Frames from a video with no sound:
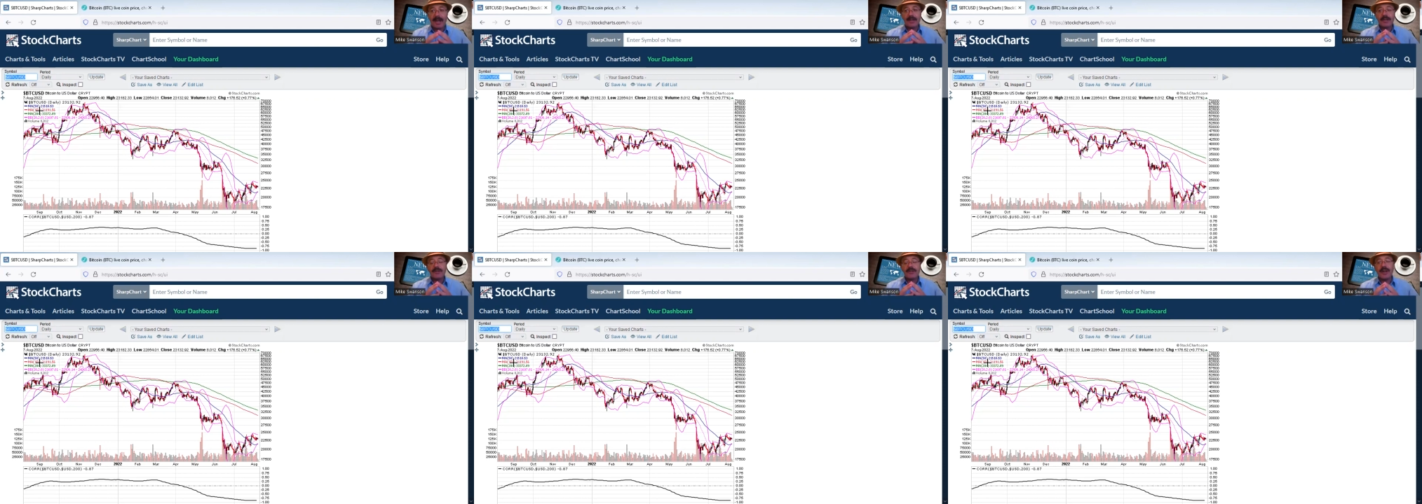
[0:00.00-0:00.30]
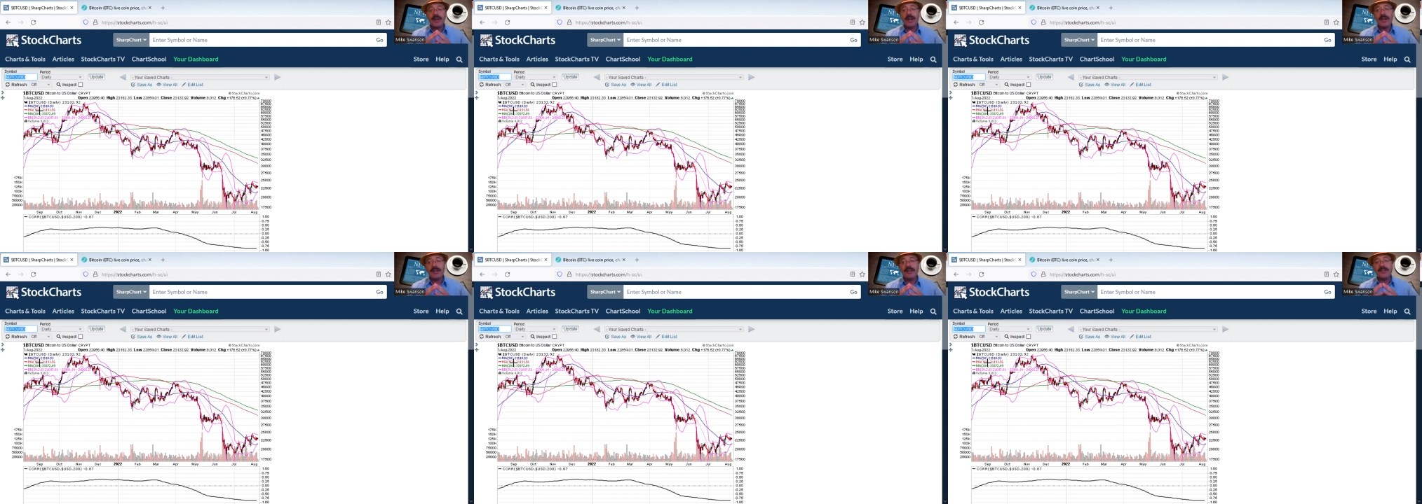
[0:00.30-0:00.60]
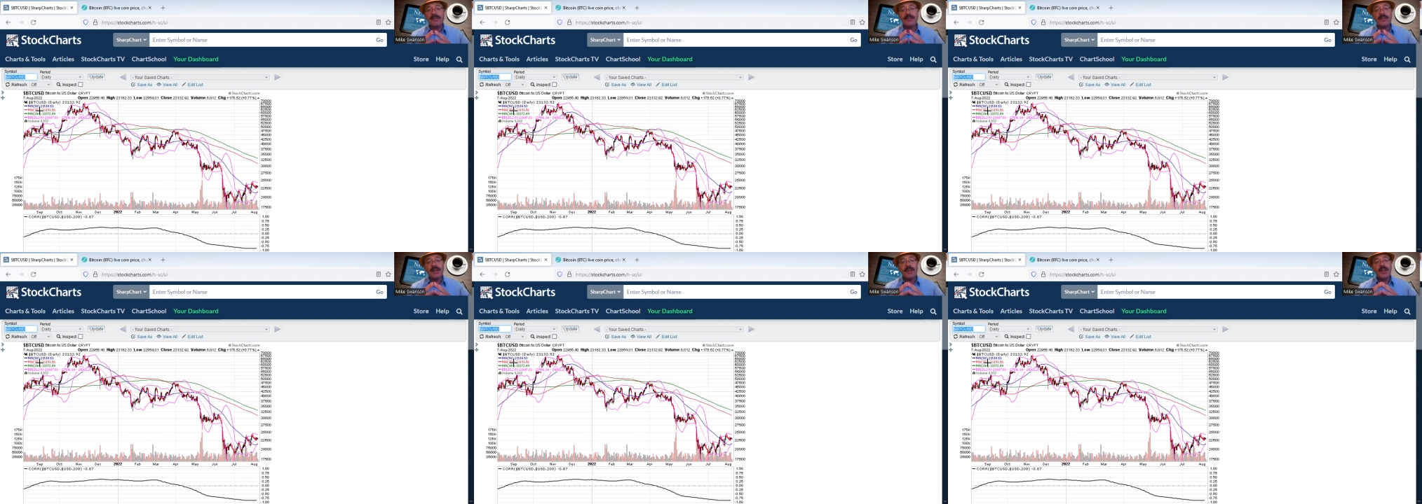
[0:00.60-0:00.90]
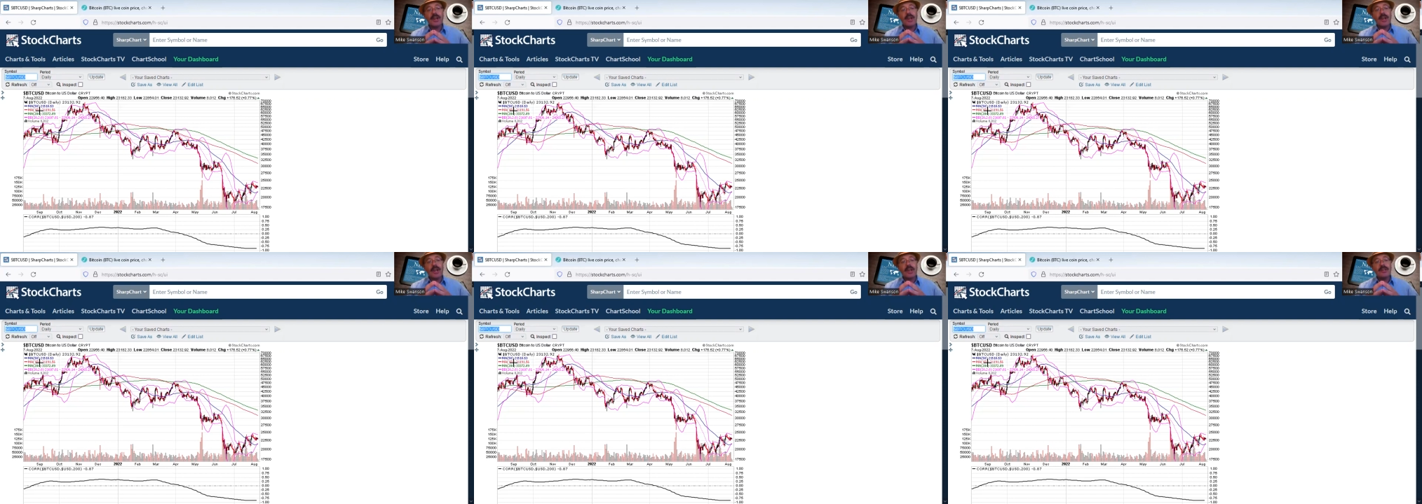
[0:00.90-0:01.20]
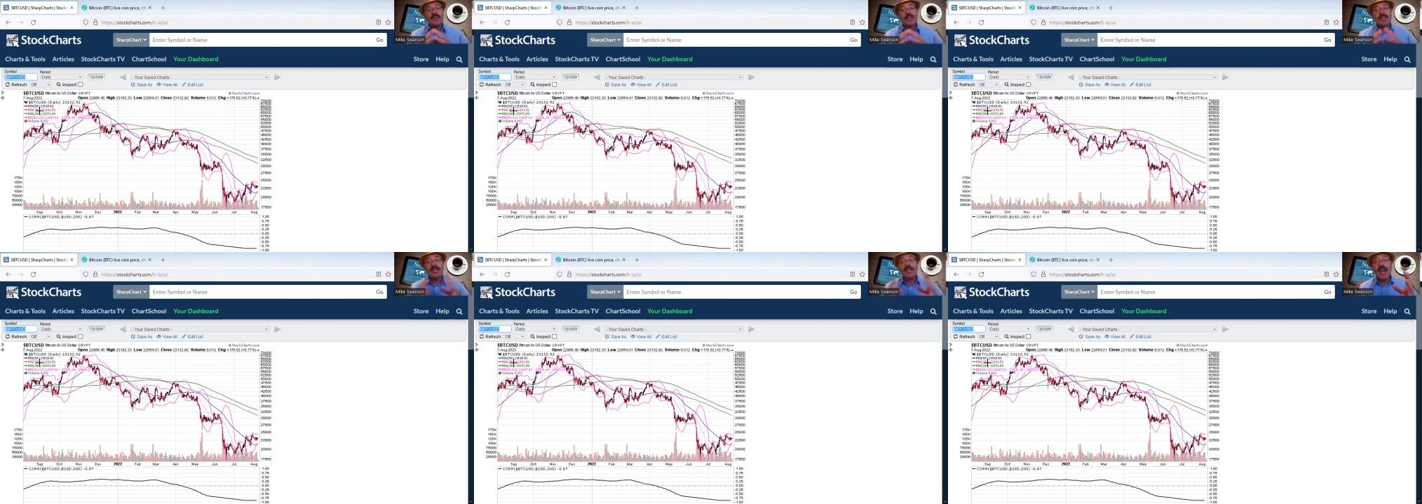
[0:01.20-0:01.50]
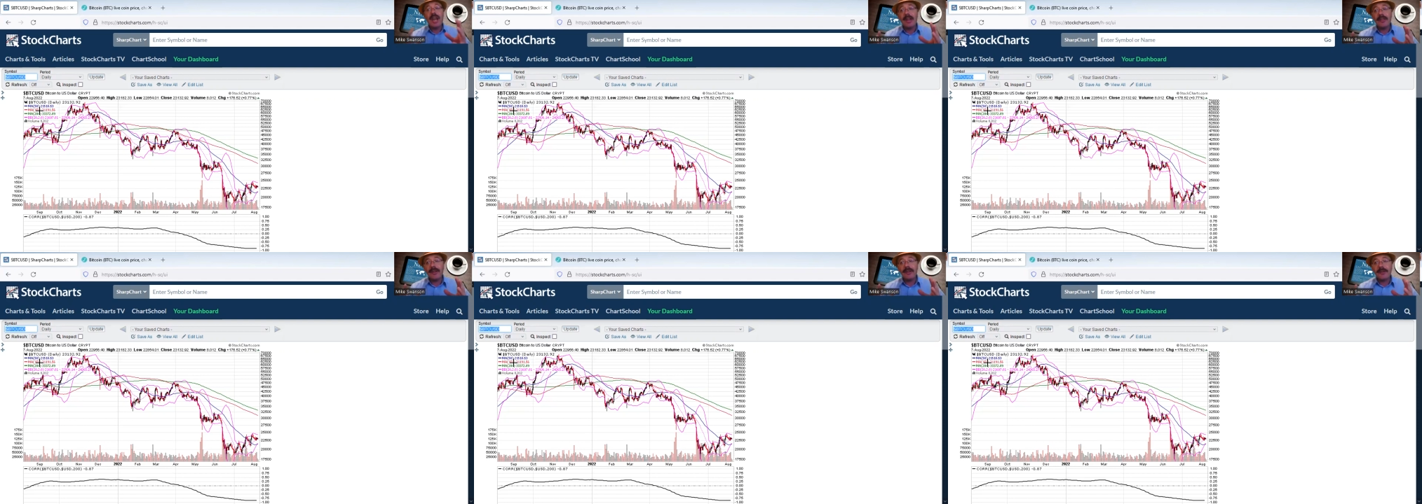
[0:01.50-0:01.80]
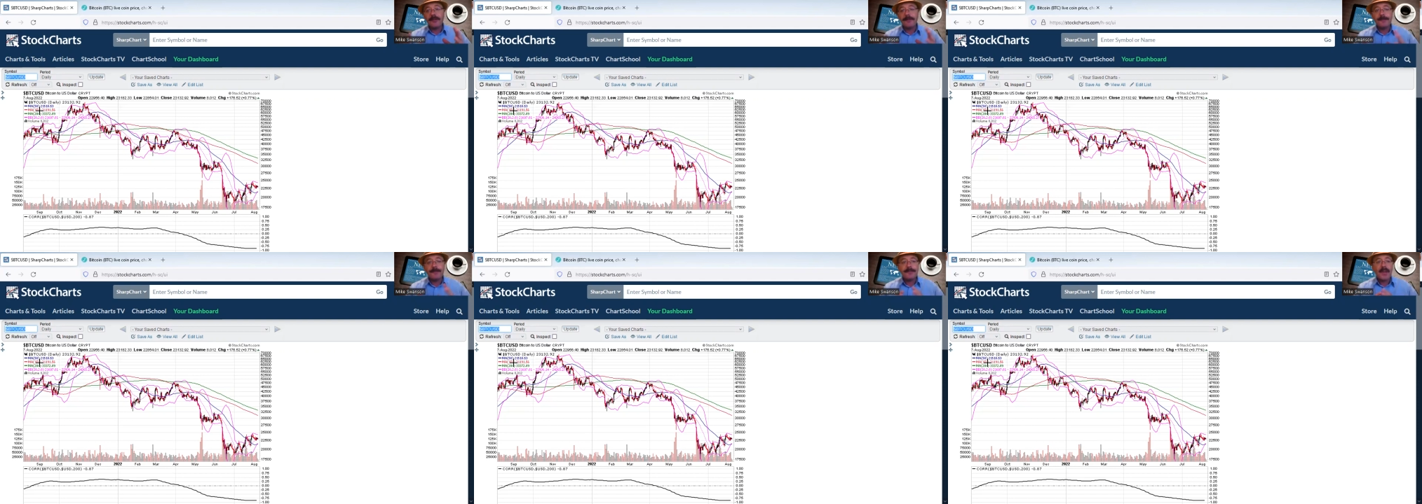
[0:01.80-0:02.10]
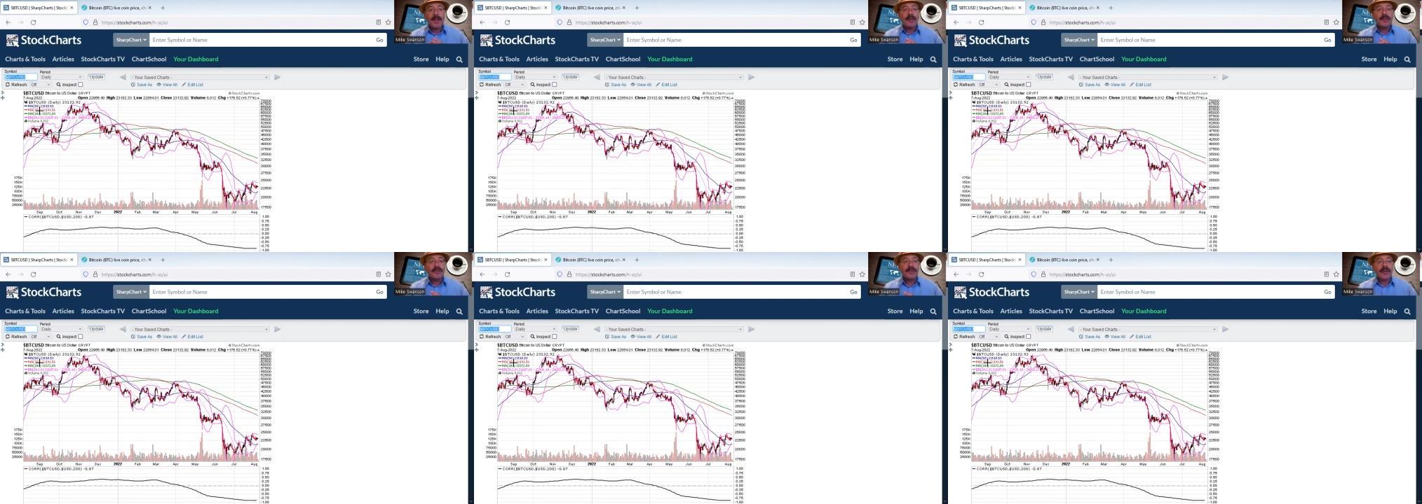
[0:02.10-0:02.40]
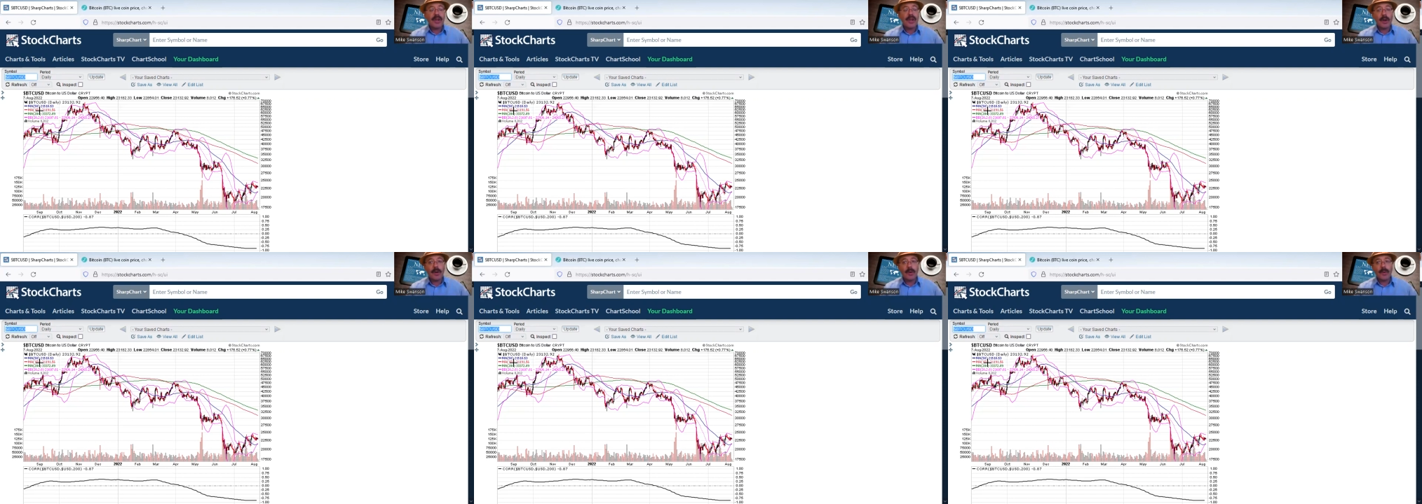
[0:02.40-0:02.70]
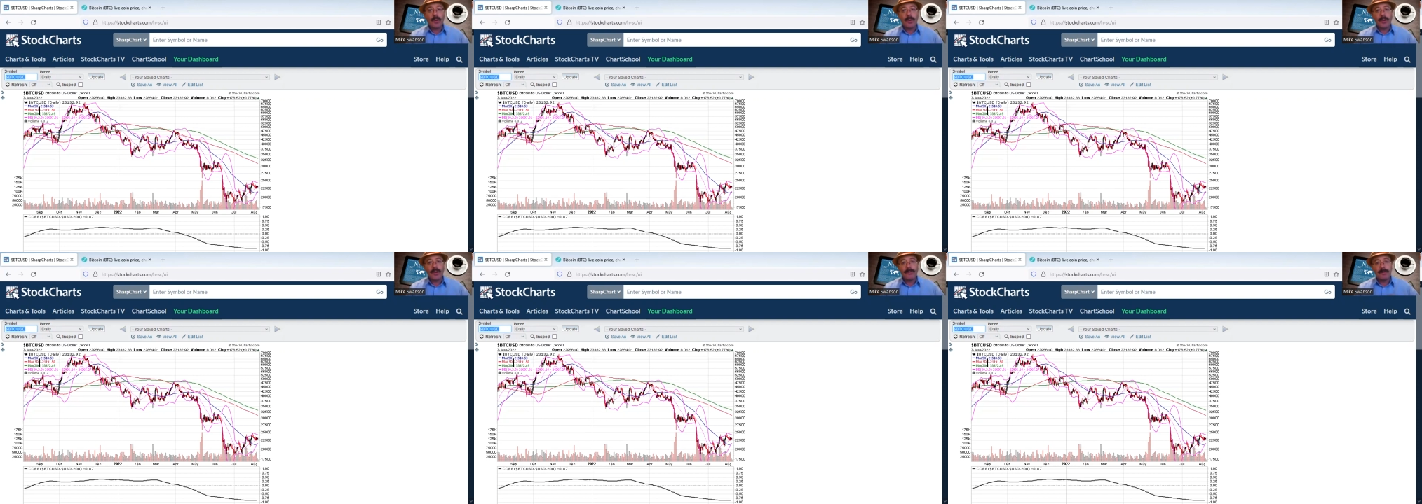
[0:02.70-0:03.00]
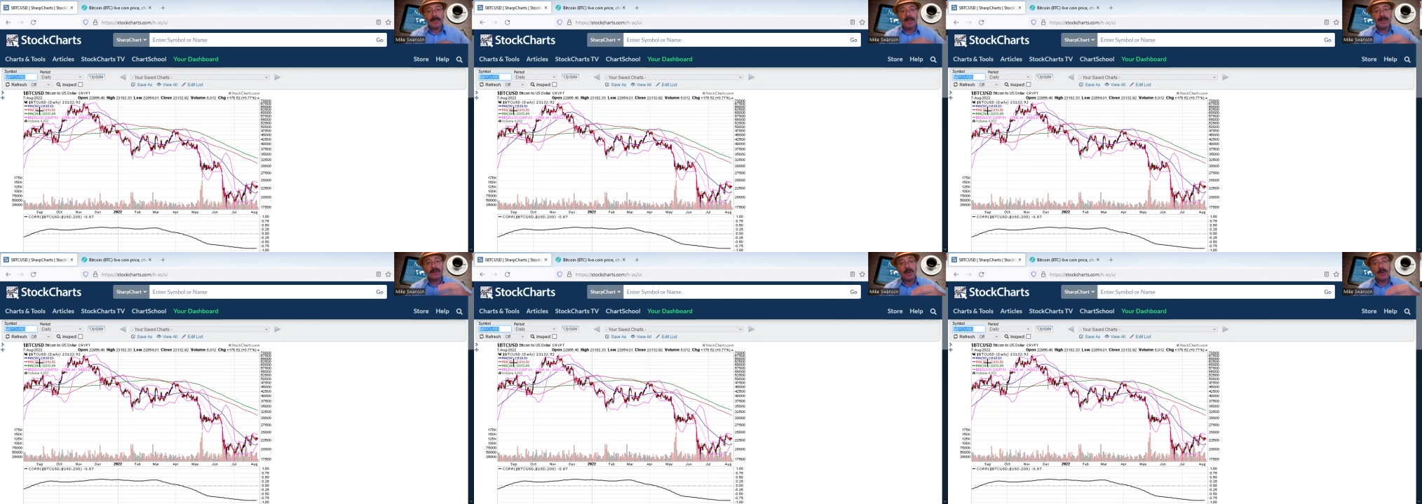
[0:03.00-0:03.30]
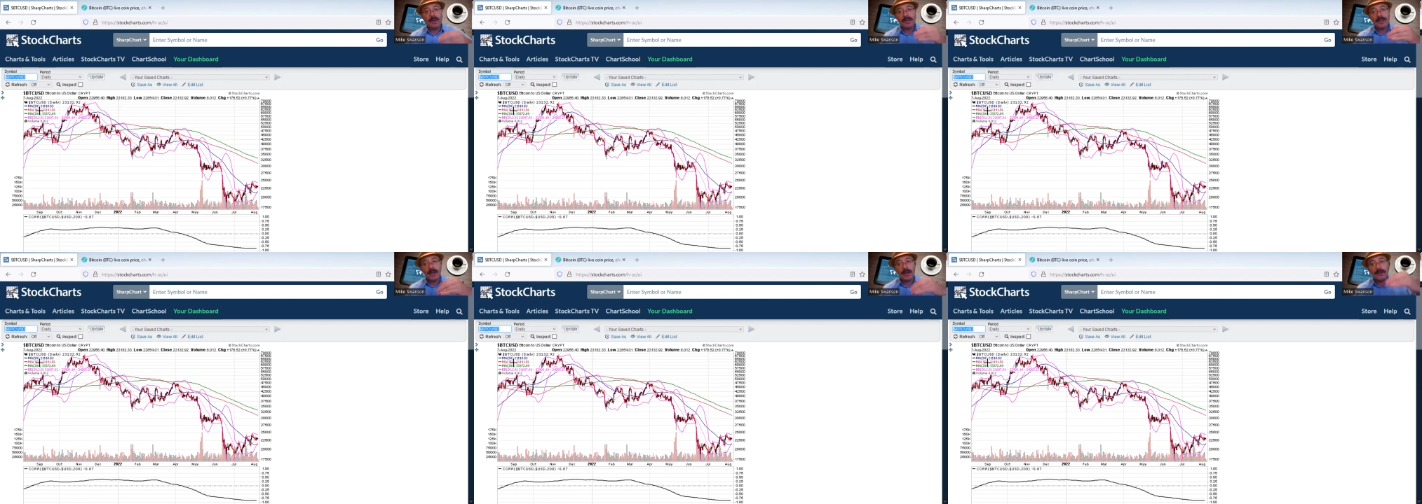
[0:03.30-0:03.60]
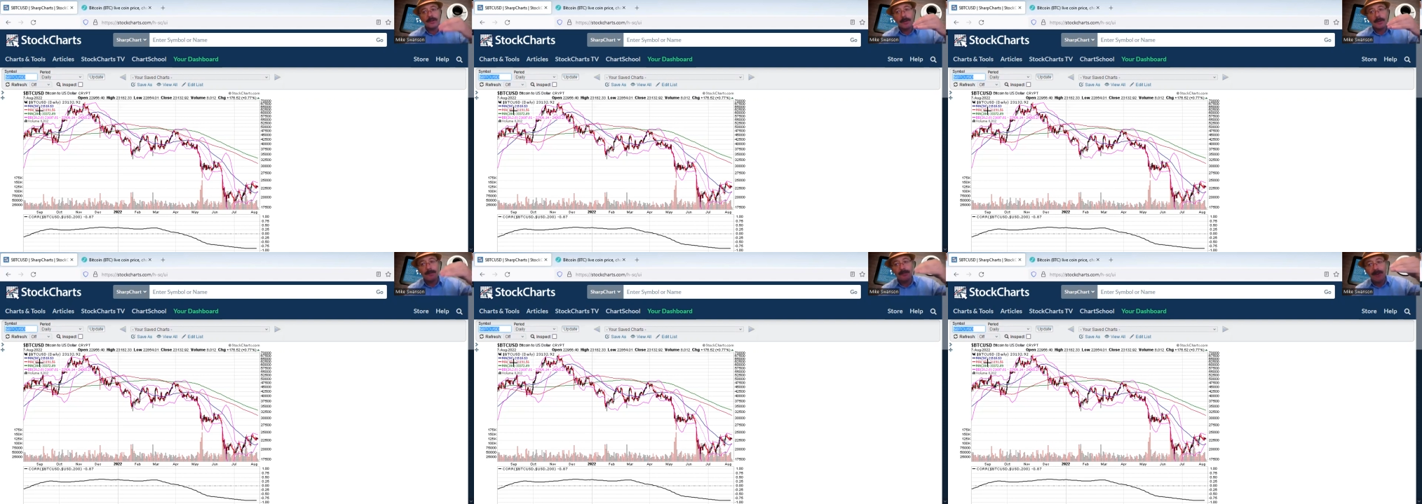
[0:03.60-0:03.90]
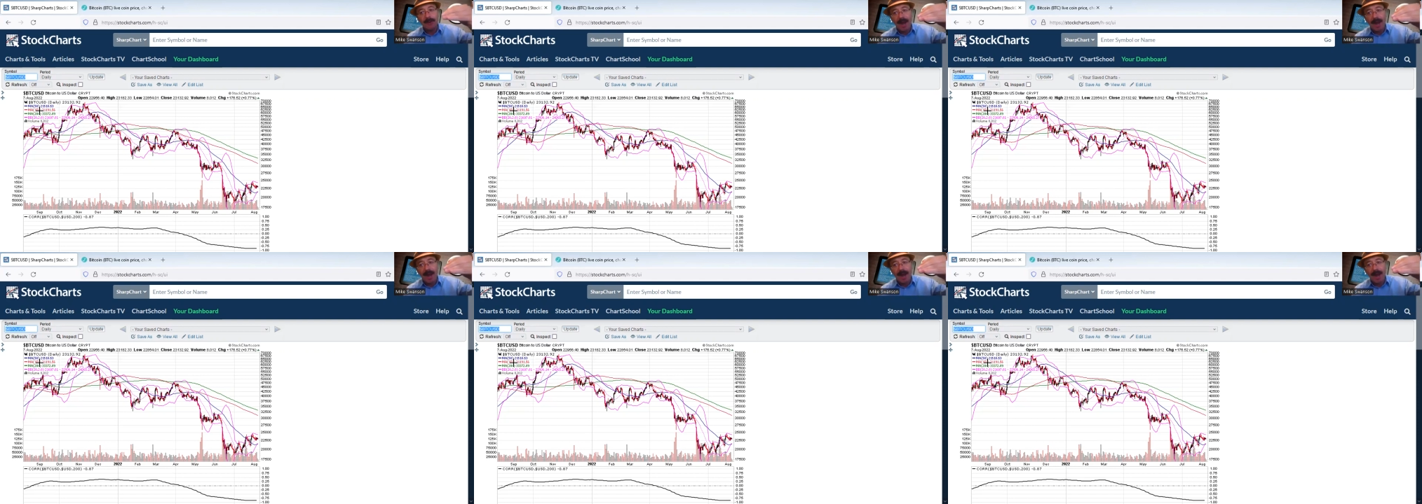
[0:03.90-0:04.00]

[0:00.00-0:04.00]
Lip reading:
(no speaker visible)